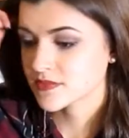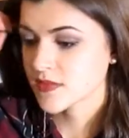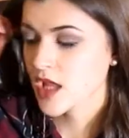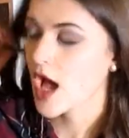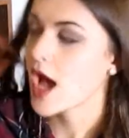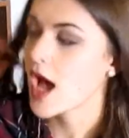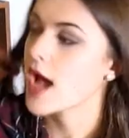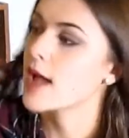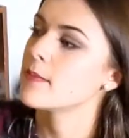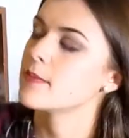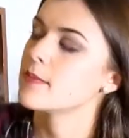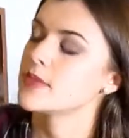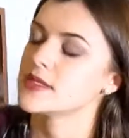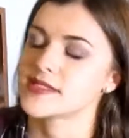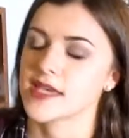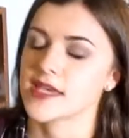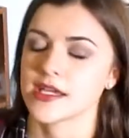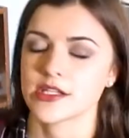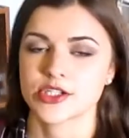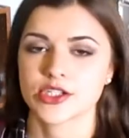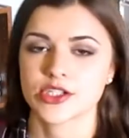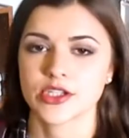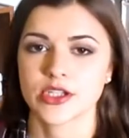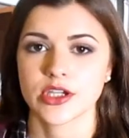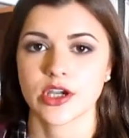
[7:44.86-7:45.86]
I'm
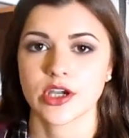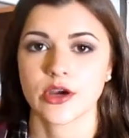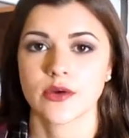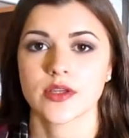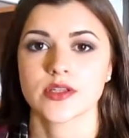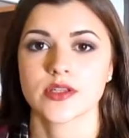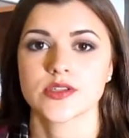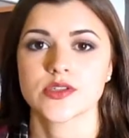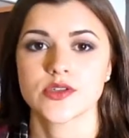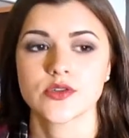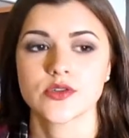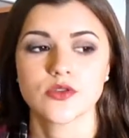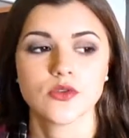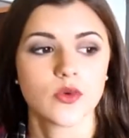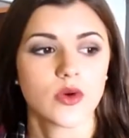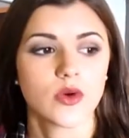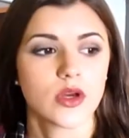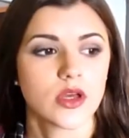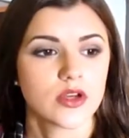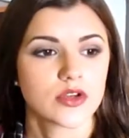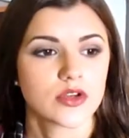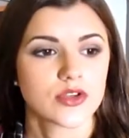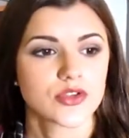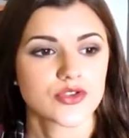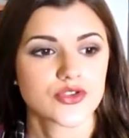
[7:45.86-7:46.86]
potentially going to
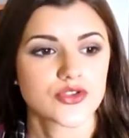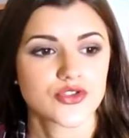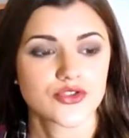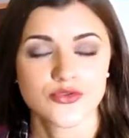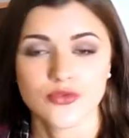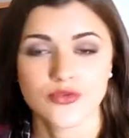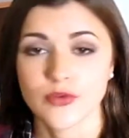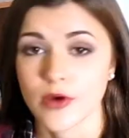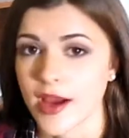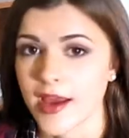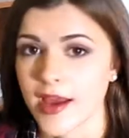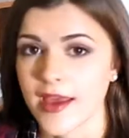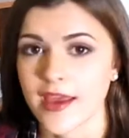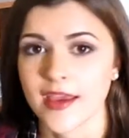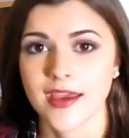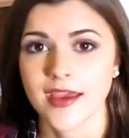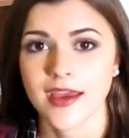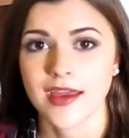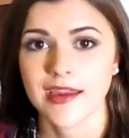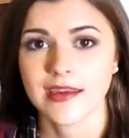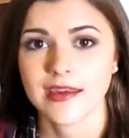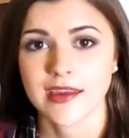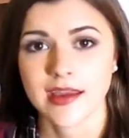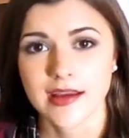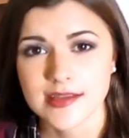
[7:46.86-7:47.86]
try
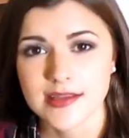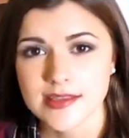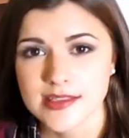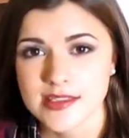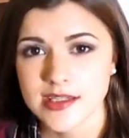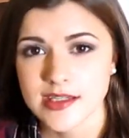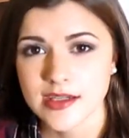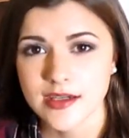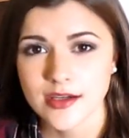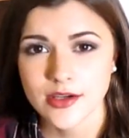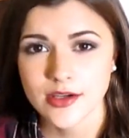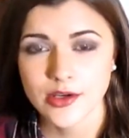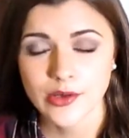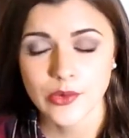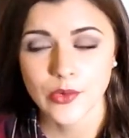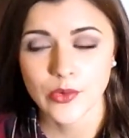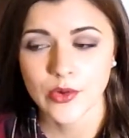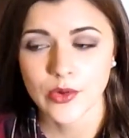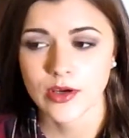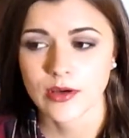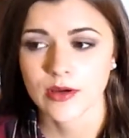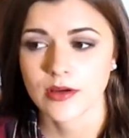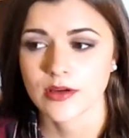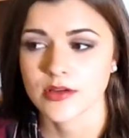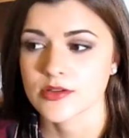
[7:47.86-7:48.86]
again next year
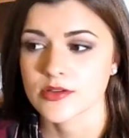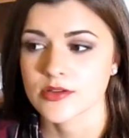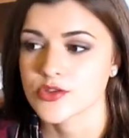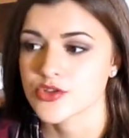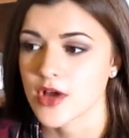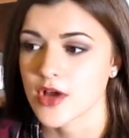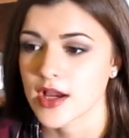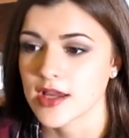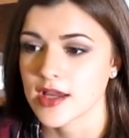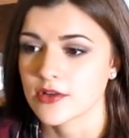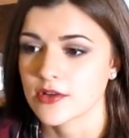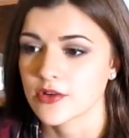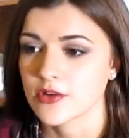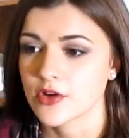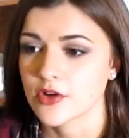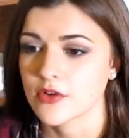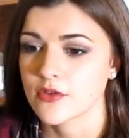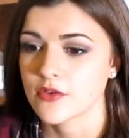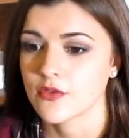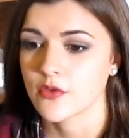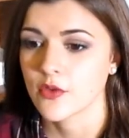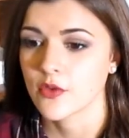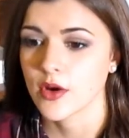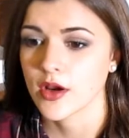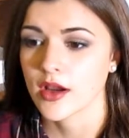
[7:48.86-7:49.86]
or try to look
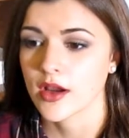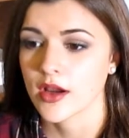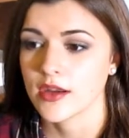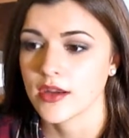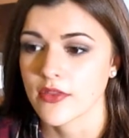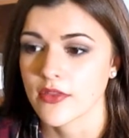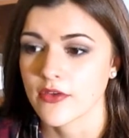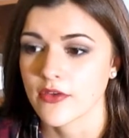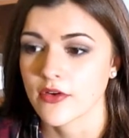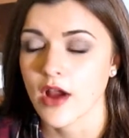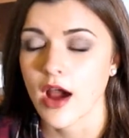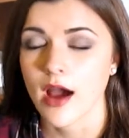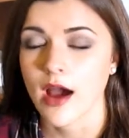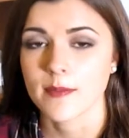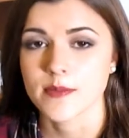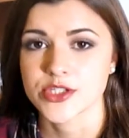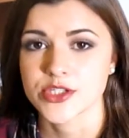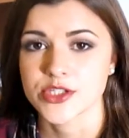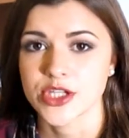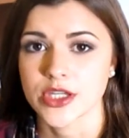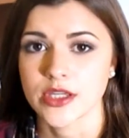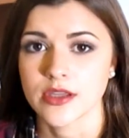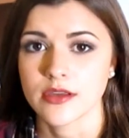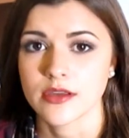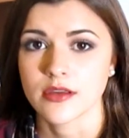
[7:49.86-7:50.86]
for another
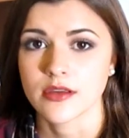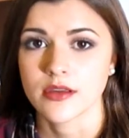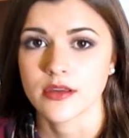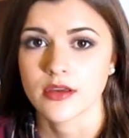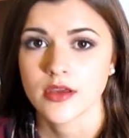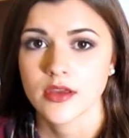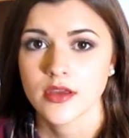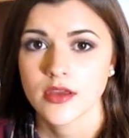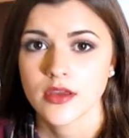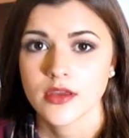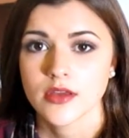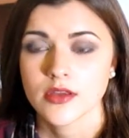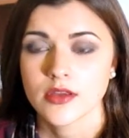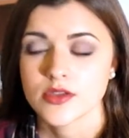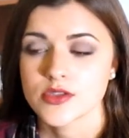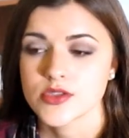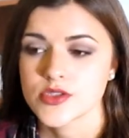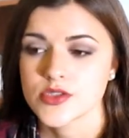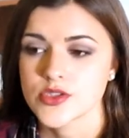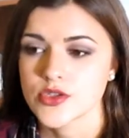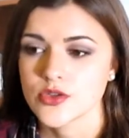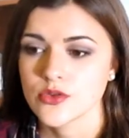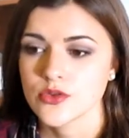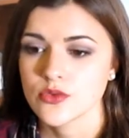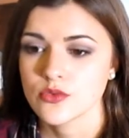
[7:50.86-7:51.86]
option
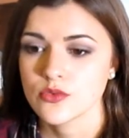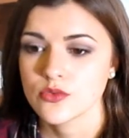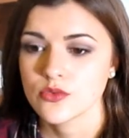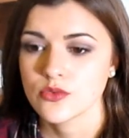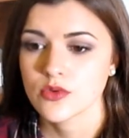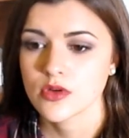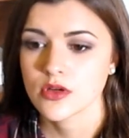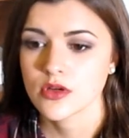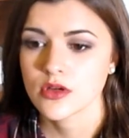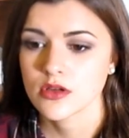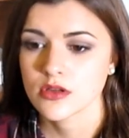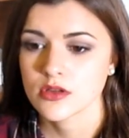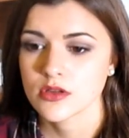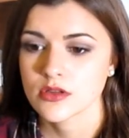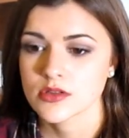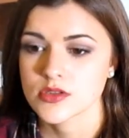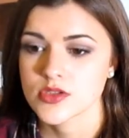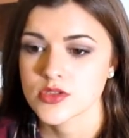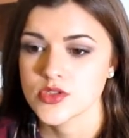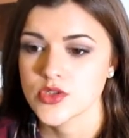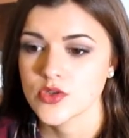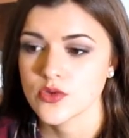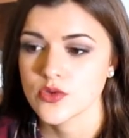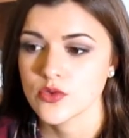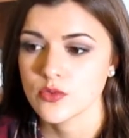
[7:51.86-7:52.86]
to
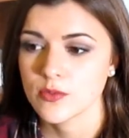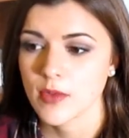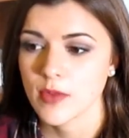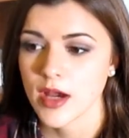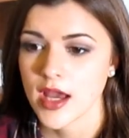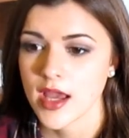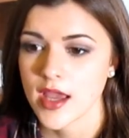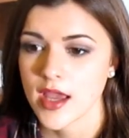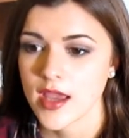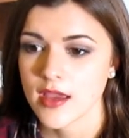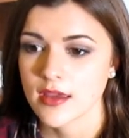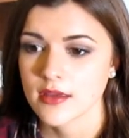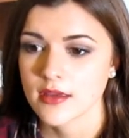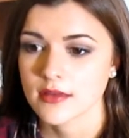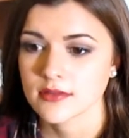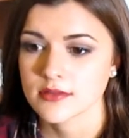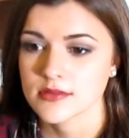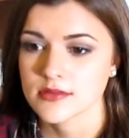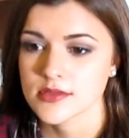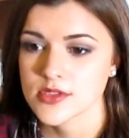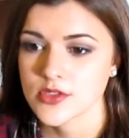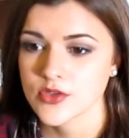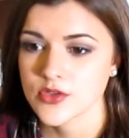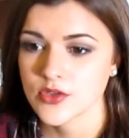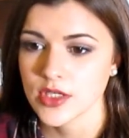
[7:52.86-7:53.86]
do my
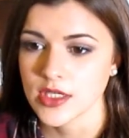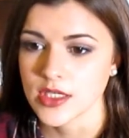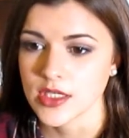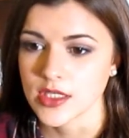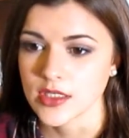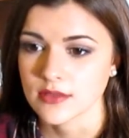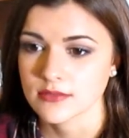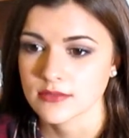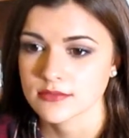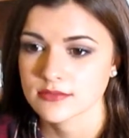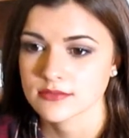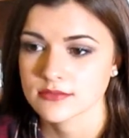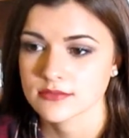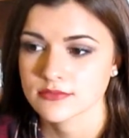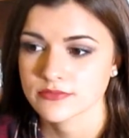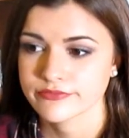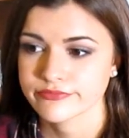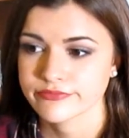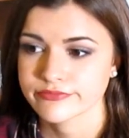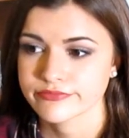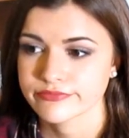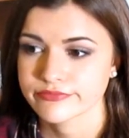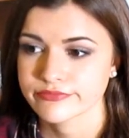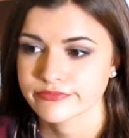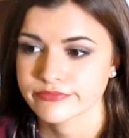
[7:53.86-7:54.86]
degree.
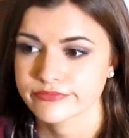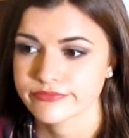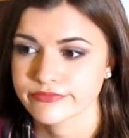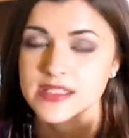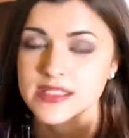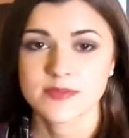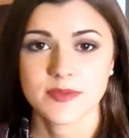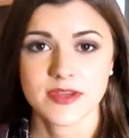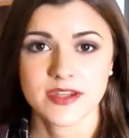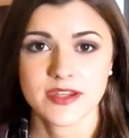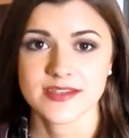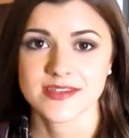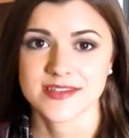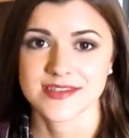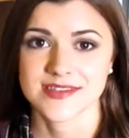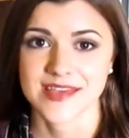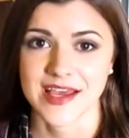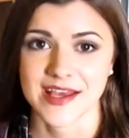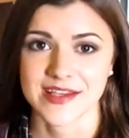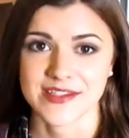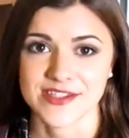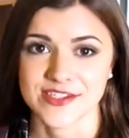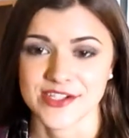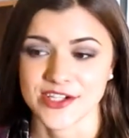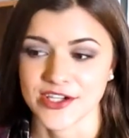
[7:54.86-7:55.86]
Been a
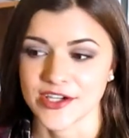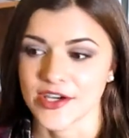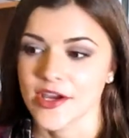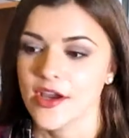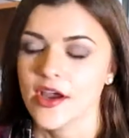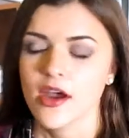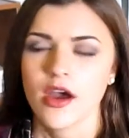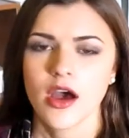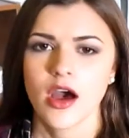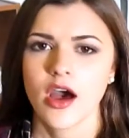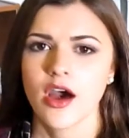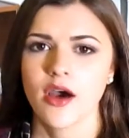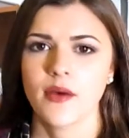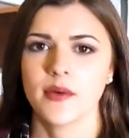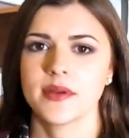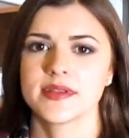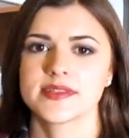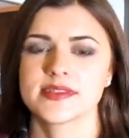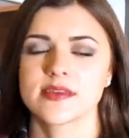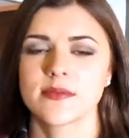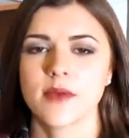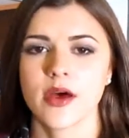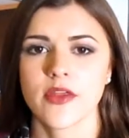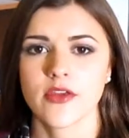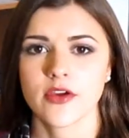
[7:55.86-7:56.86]
disaster. Oh, and
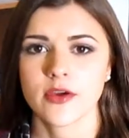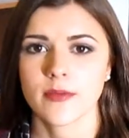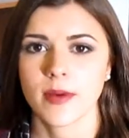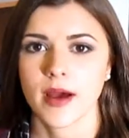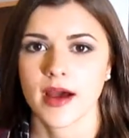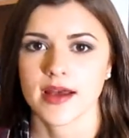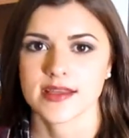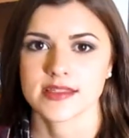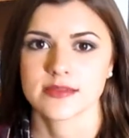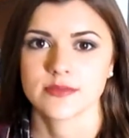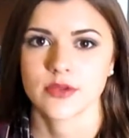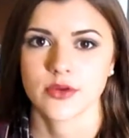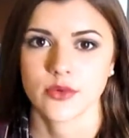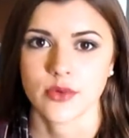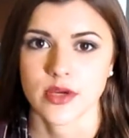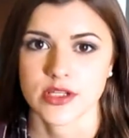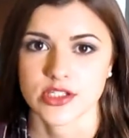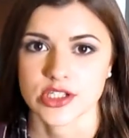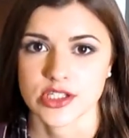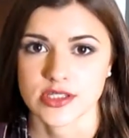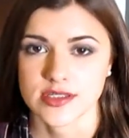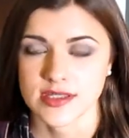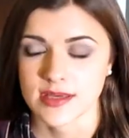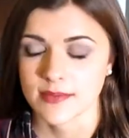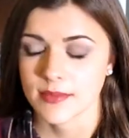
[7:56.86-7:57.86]
some other possible
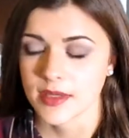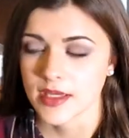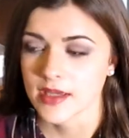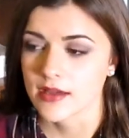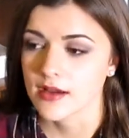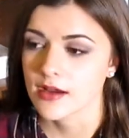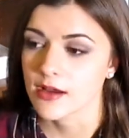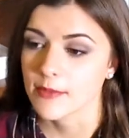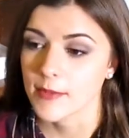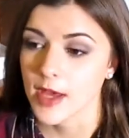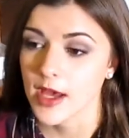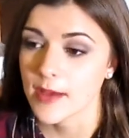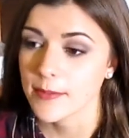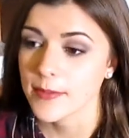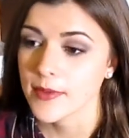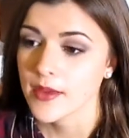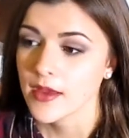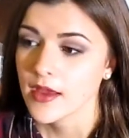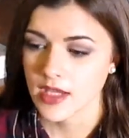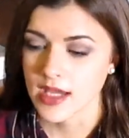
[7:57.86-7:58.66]
questions that might come up.